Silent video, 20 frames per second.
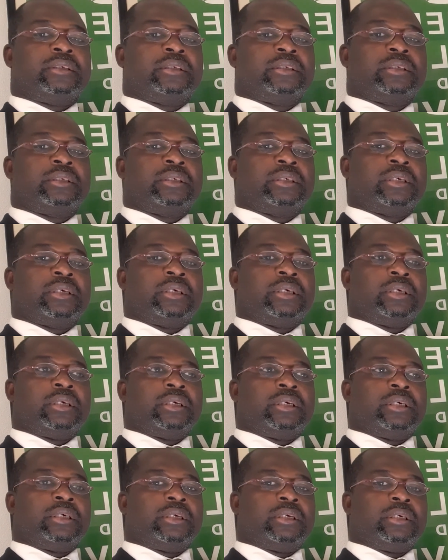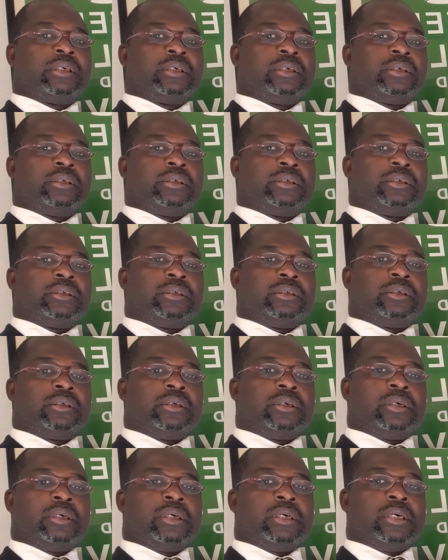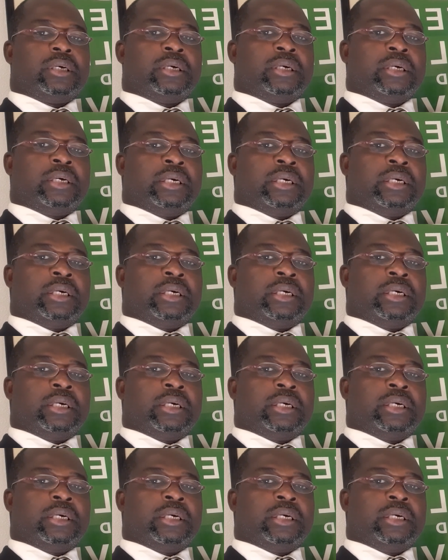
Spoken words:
Nobody speaks.